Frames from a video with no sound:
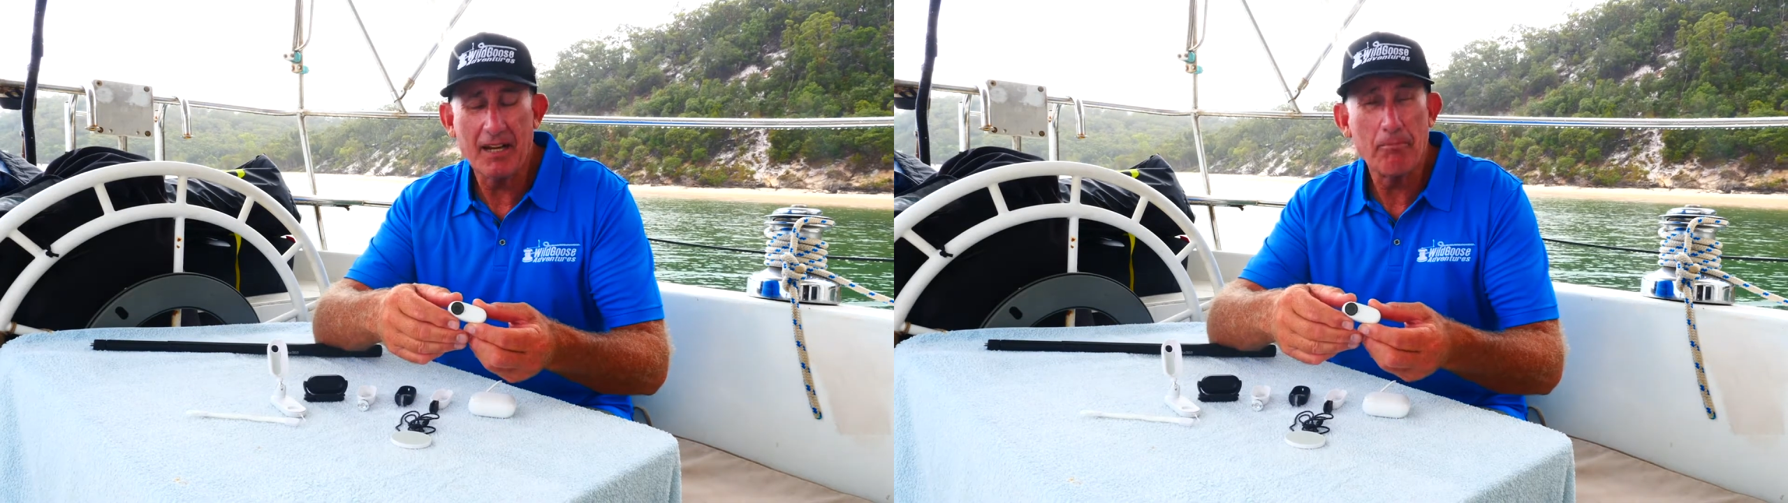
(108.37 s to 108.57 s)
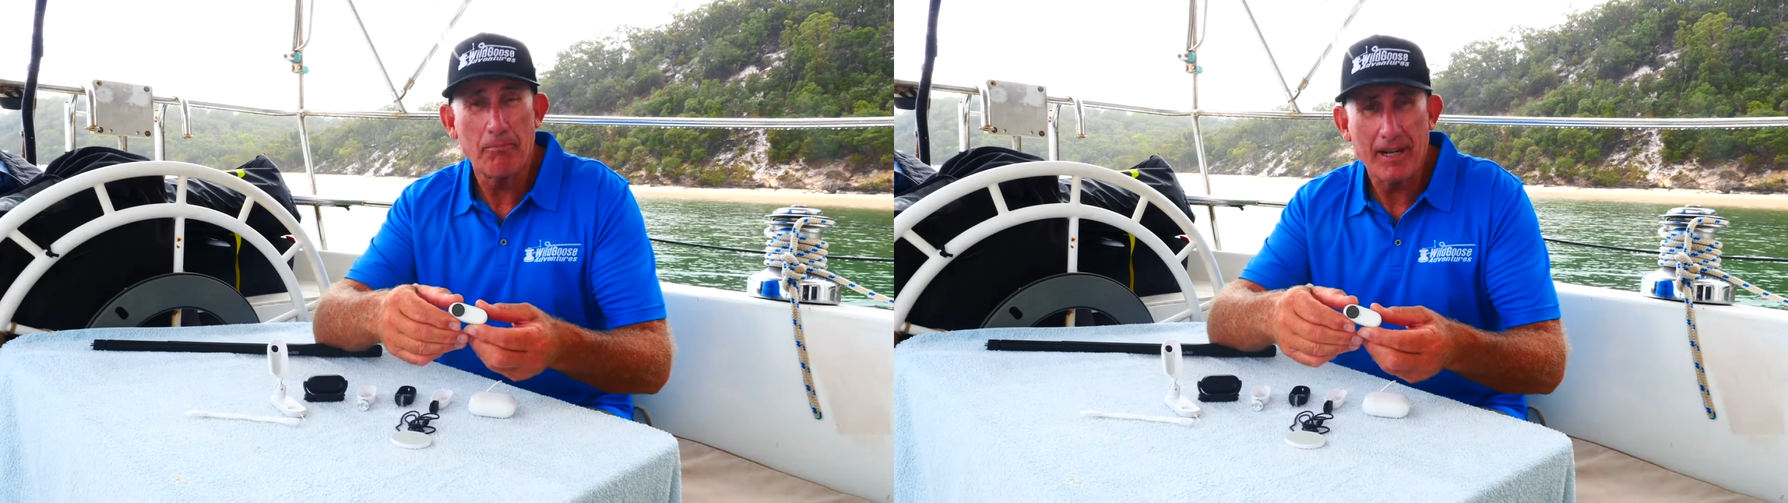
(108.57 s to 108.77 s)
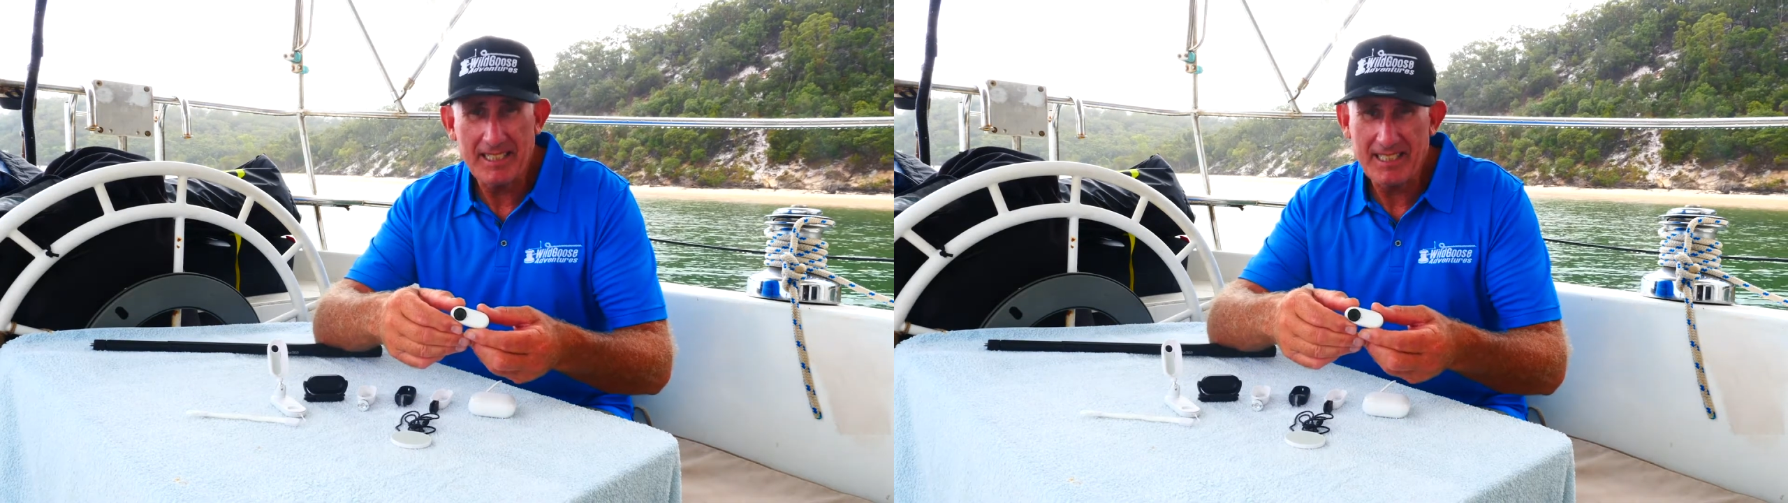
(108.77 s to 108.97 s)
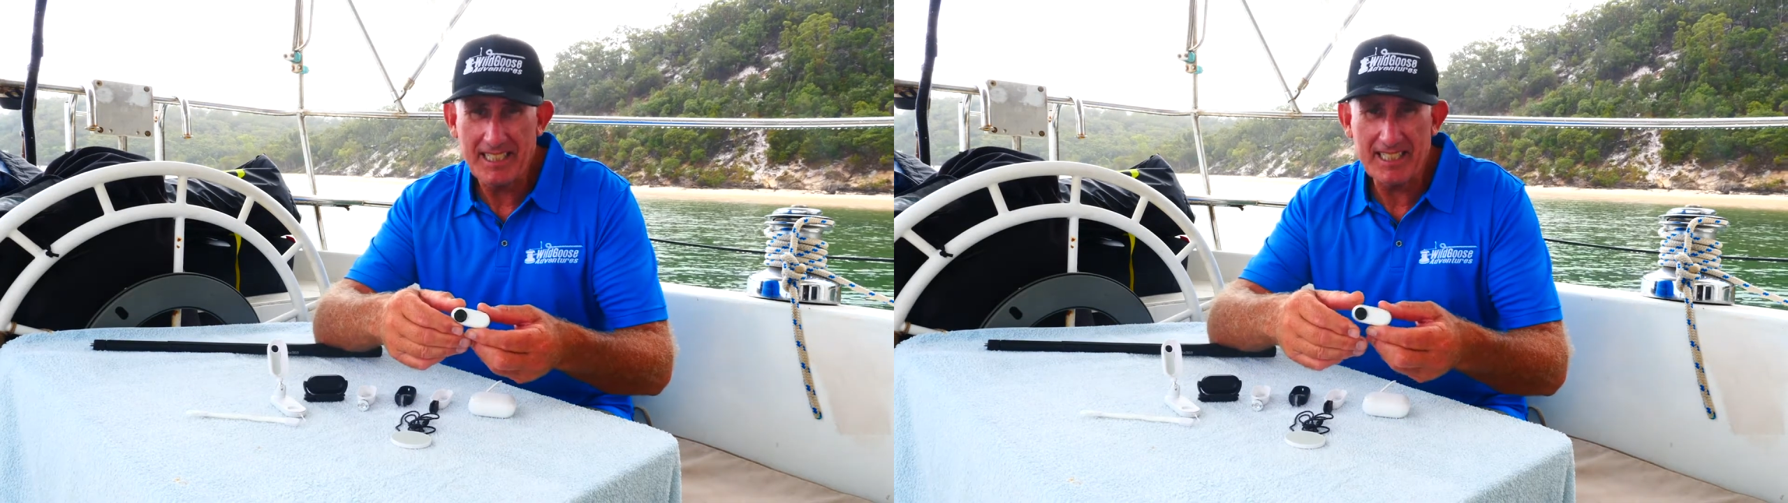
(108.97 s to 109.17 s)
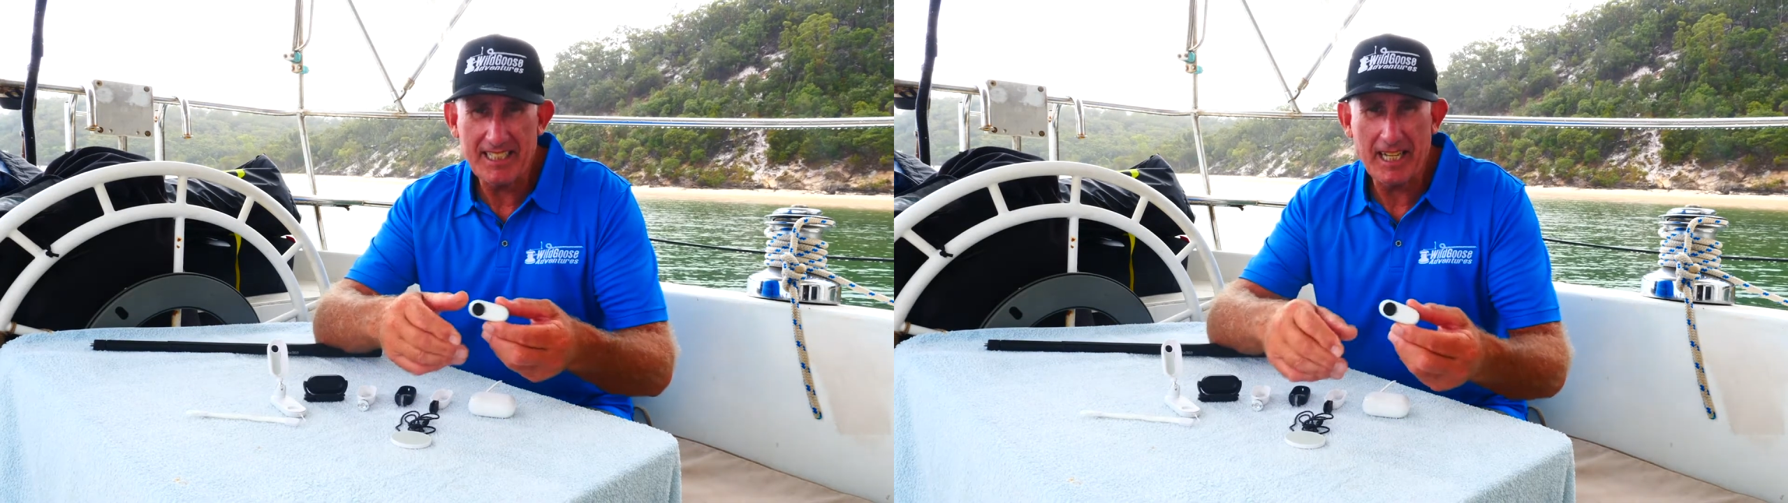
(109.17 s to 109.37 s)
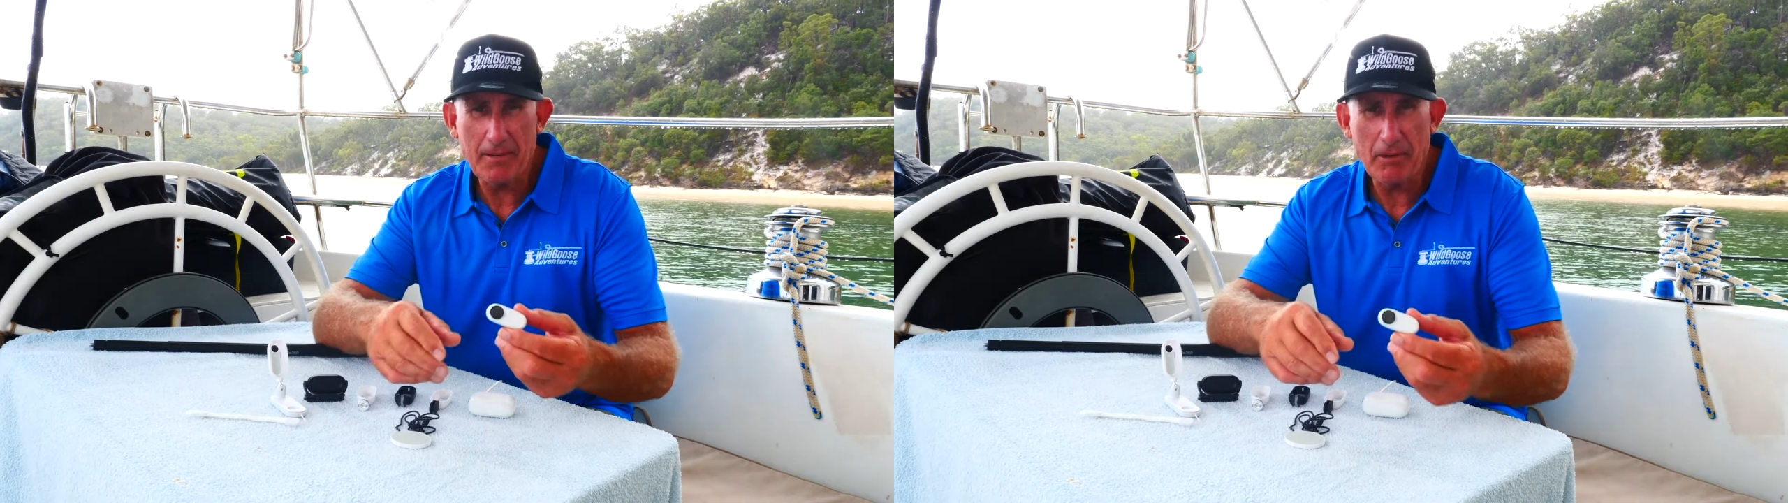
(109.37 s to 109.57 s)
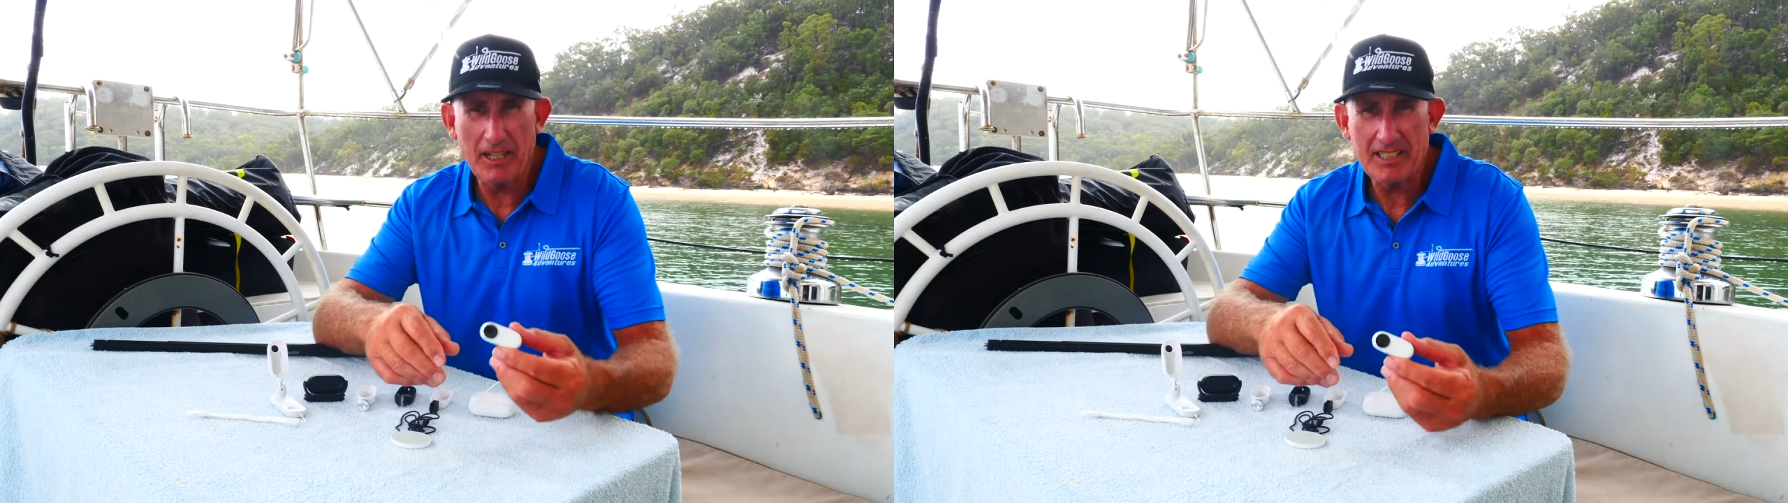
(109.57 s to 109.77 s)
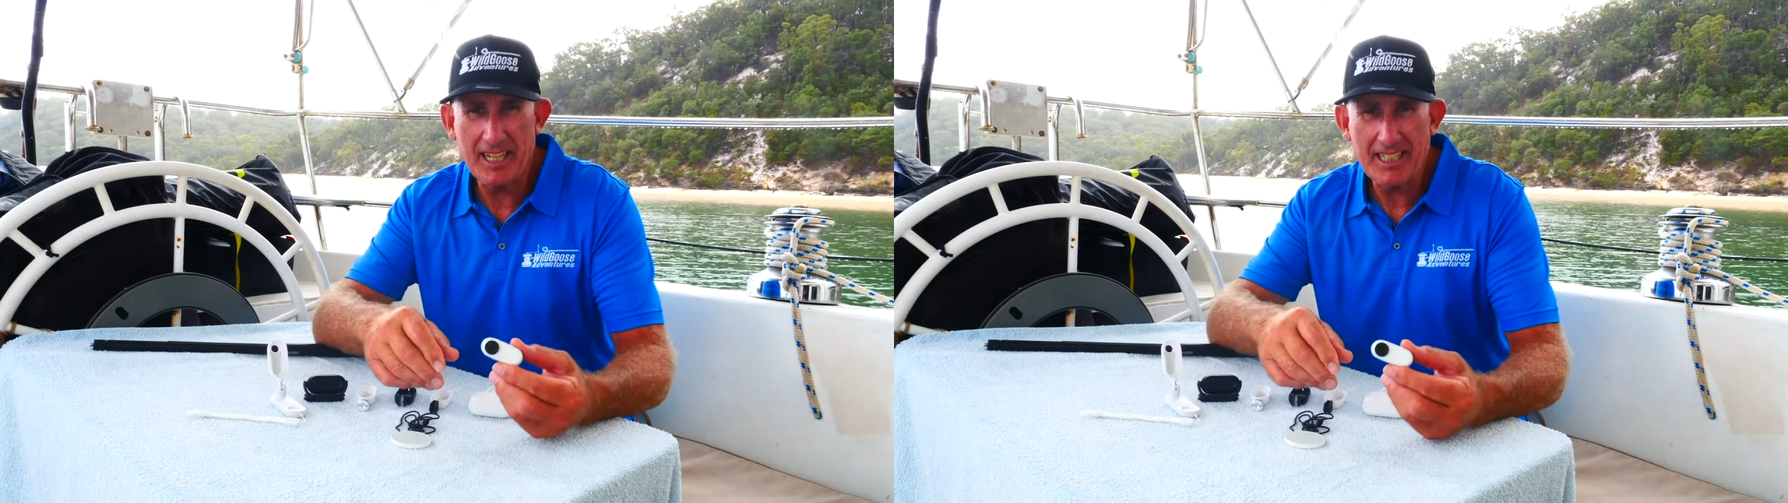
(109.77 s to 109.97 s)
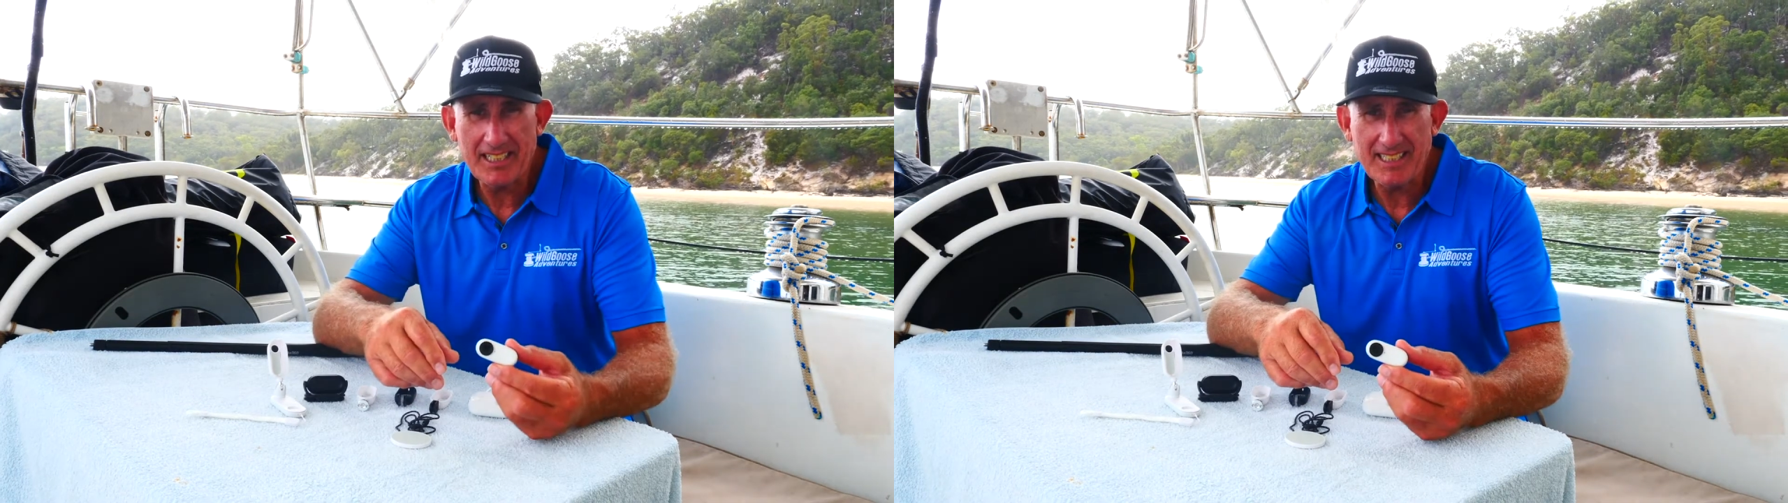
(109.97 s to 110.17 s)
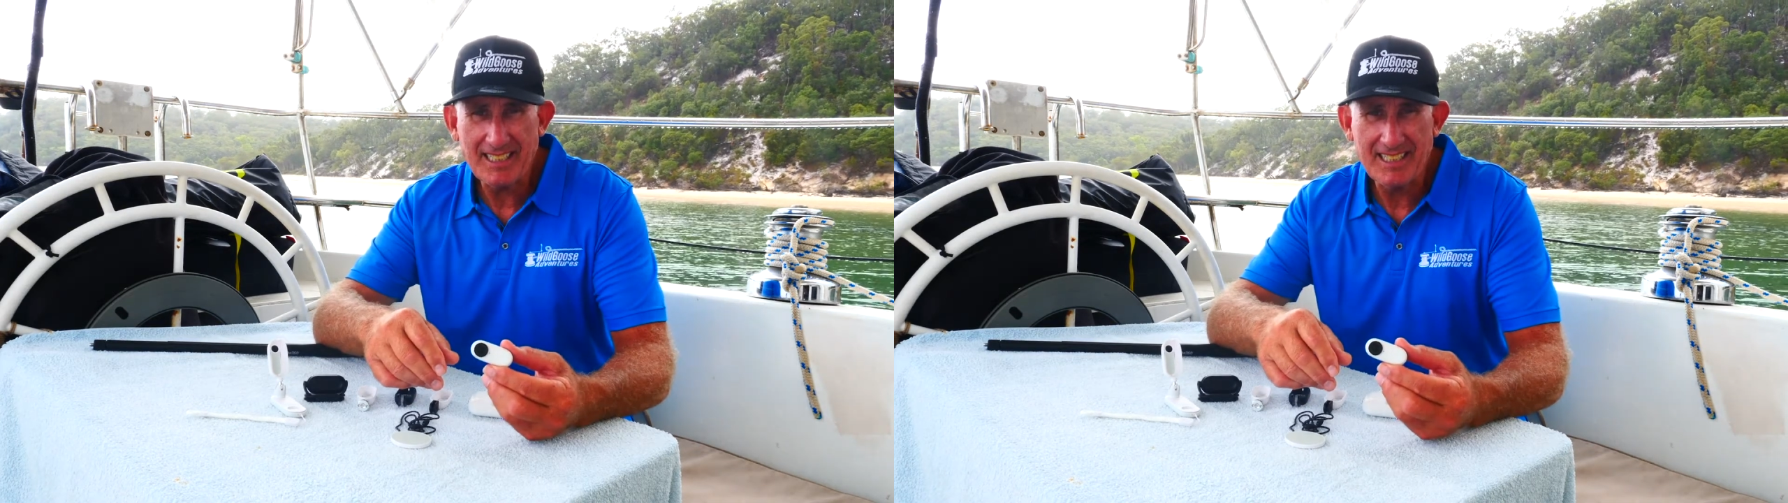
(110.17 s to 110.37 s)
amazing
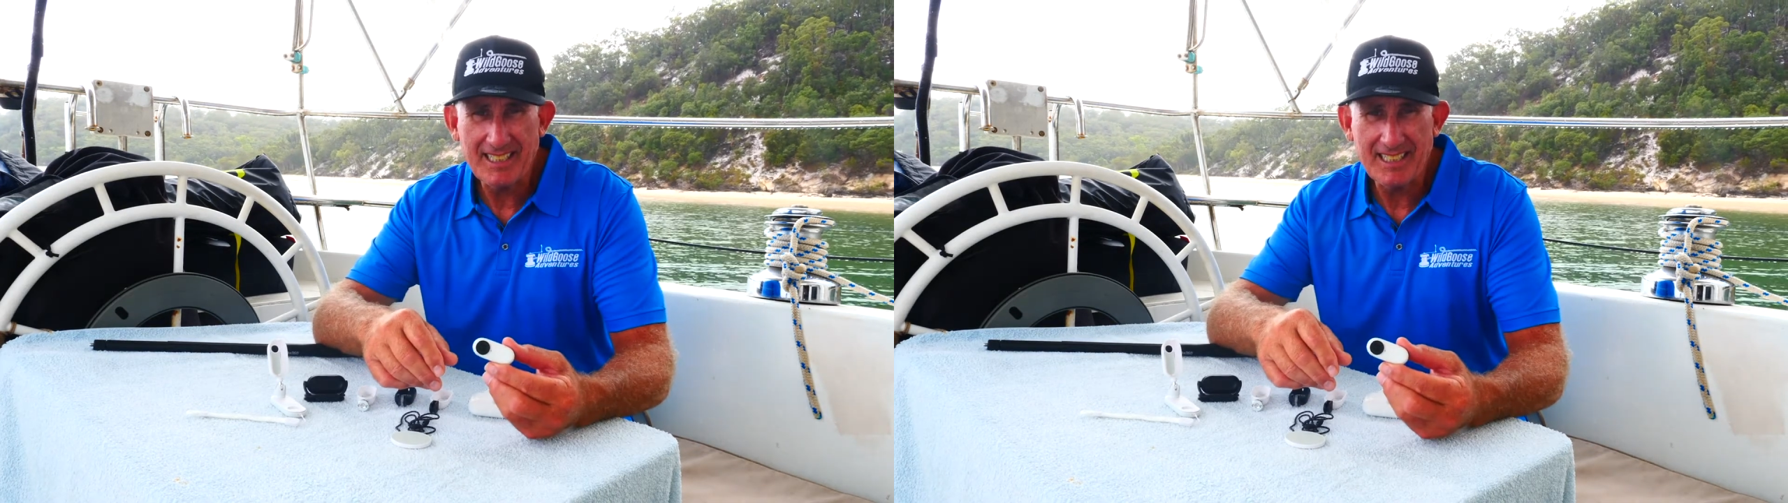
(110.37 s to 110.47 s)
stabilization.